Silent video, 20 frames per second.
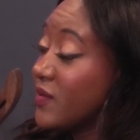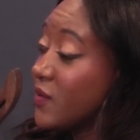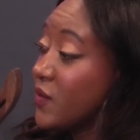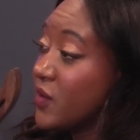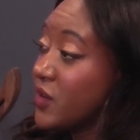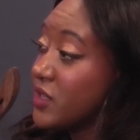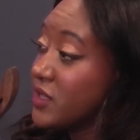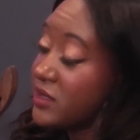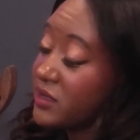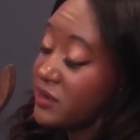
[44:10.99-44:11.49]

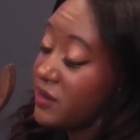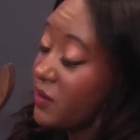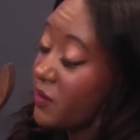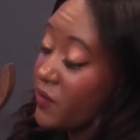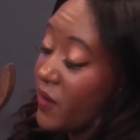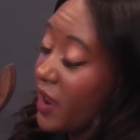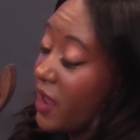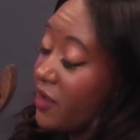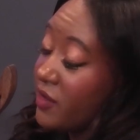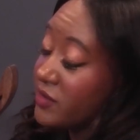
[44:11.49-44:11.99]
was
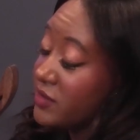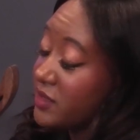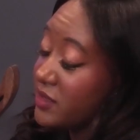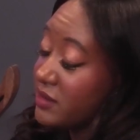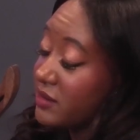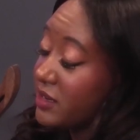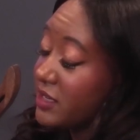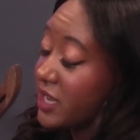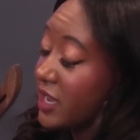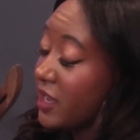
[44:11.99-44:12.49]
around
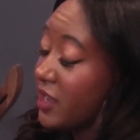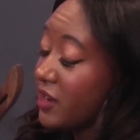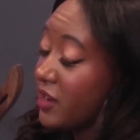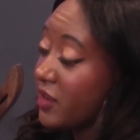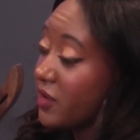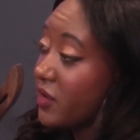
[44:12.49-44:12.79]
a decade